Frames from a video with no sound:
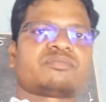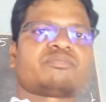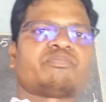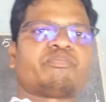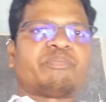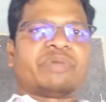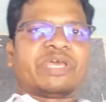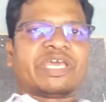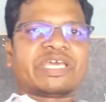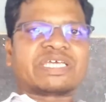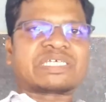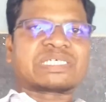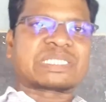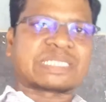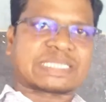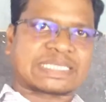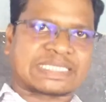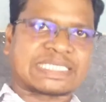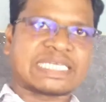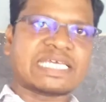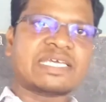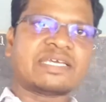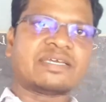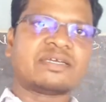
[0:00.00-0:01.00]
being
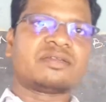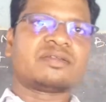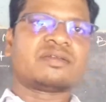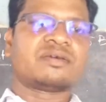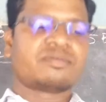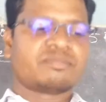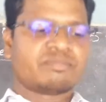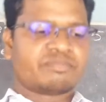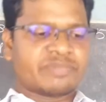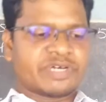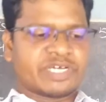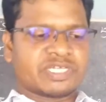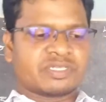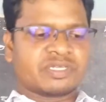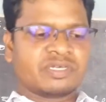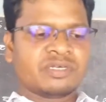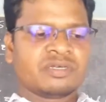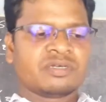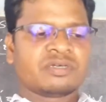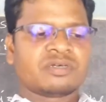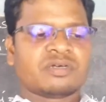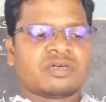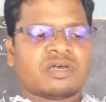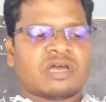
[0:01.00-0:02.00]
seen by the
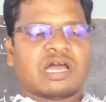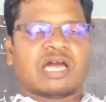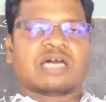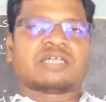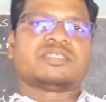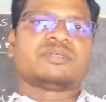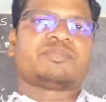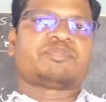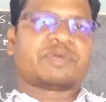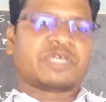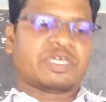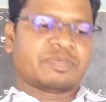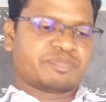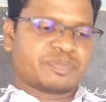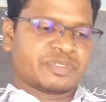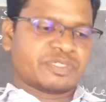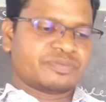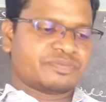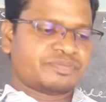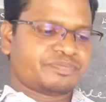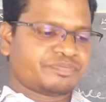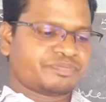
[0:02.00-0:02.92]
other people.